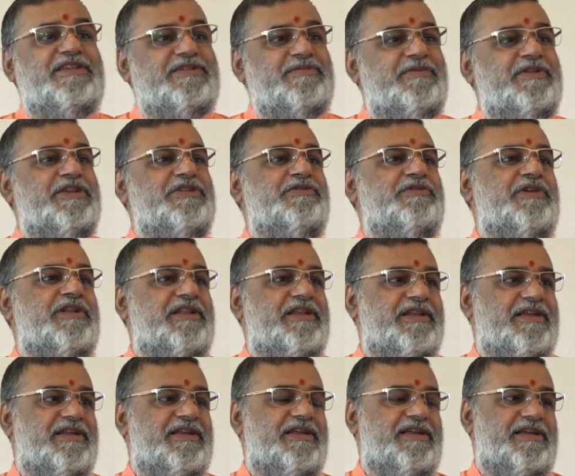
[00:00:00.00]
spiritual
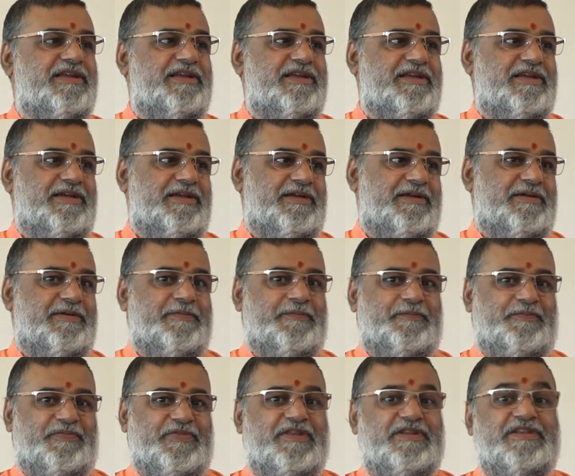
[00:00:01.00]

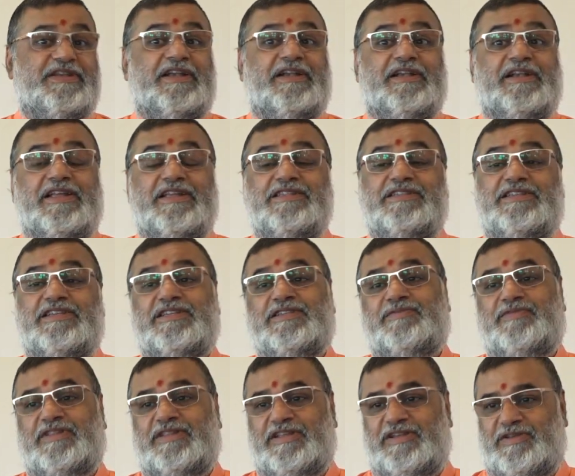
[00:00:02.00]
tendencies
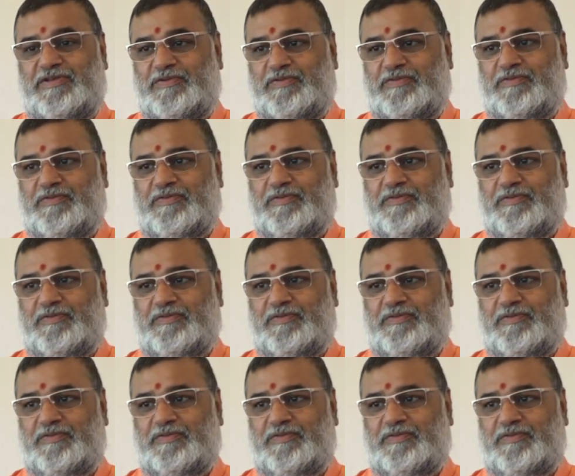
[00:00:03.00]
within you.